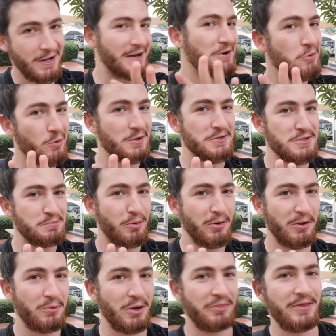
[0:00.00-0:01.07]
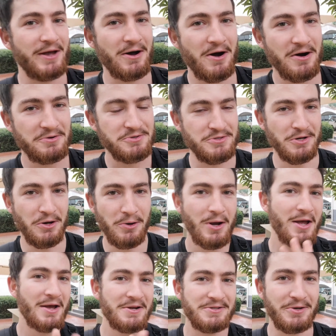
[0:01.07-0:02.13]
I don't want to spoil what they are, so
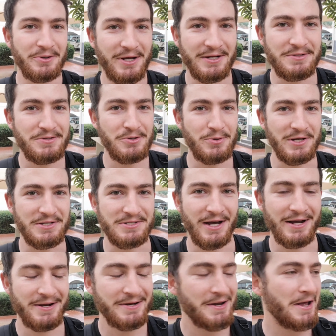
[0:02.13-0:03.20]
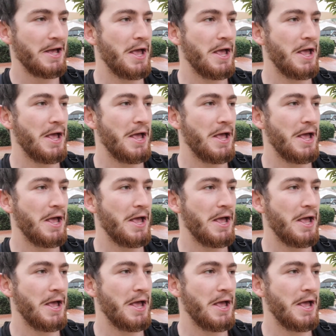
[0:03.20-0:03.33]
don't get too excited.